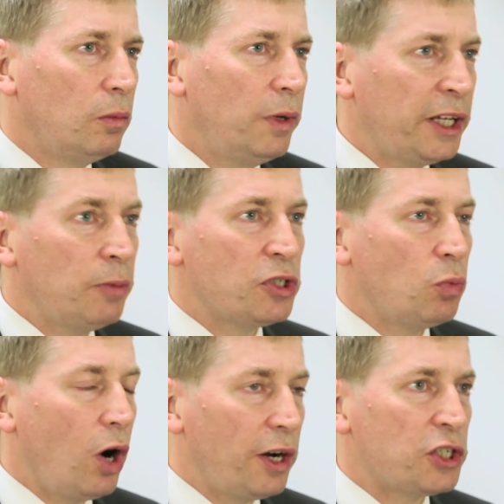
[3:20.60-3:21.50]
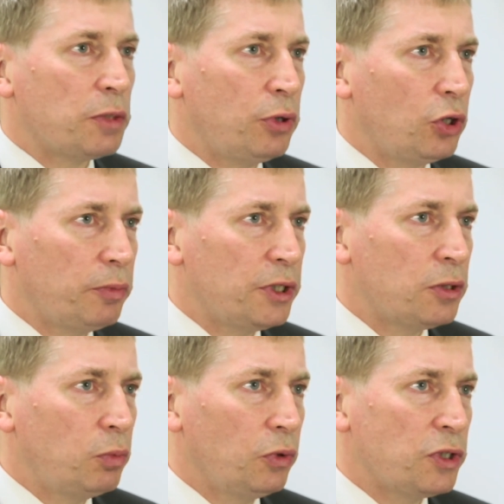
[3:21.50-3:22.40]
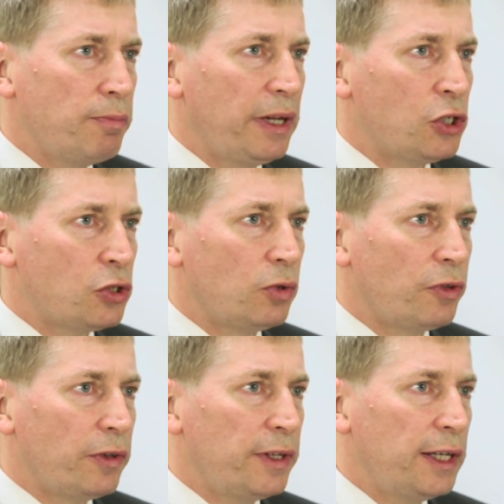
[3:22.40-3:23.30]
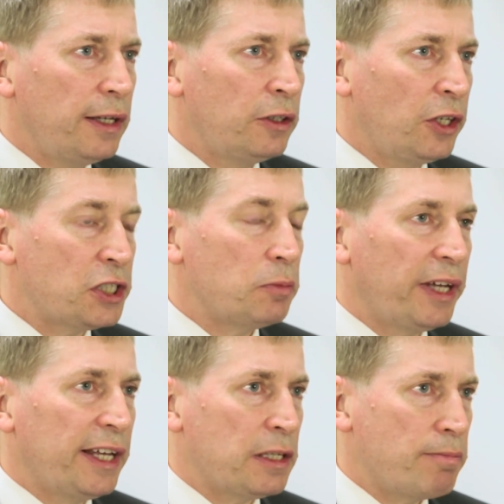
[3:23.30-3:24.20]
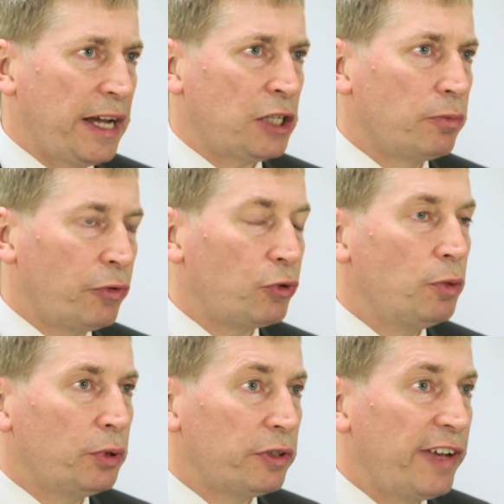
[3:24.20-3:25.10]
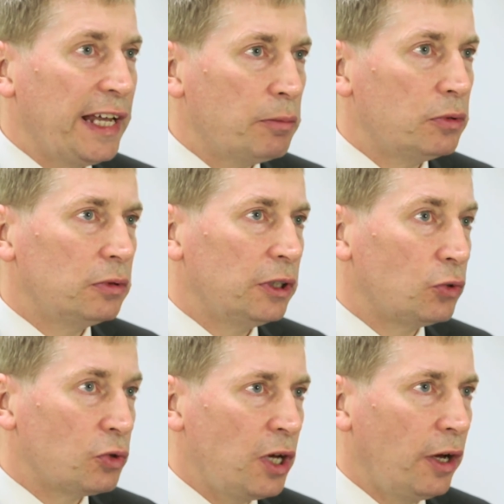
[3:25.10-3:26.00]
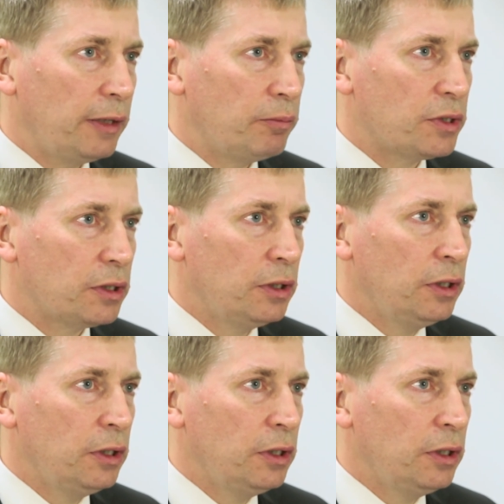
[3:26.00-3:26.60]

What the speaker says: When it comes to wireless deployments, we want to make sure that the customer gets the maximum throughput available at all times.